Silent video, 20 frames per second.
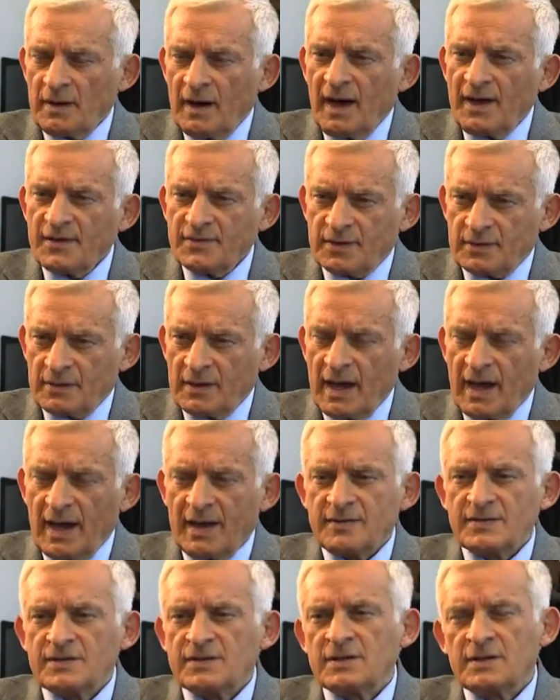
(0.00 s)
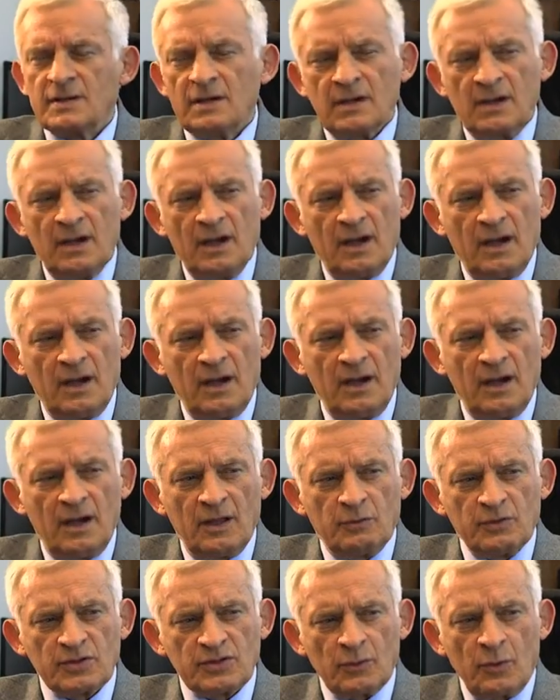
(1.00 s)
other hand, it
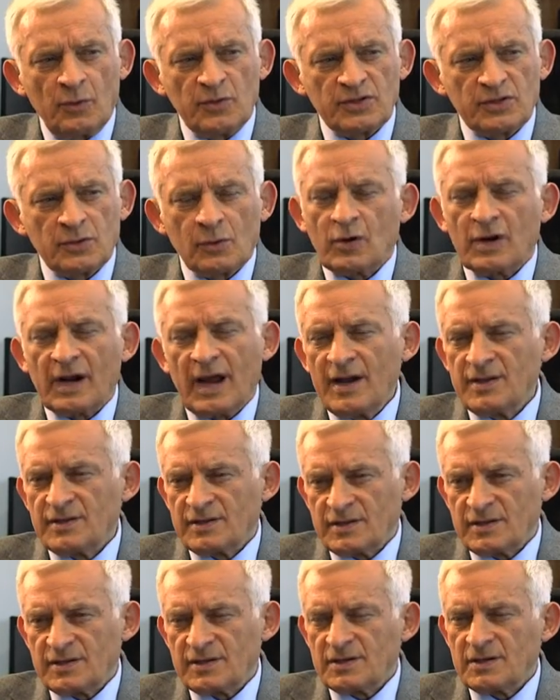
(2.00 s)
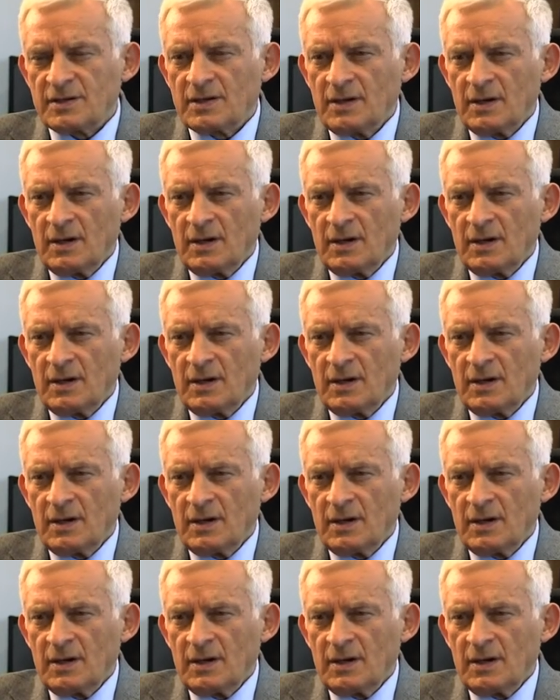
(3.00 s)
was also crisis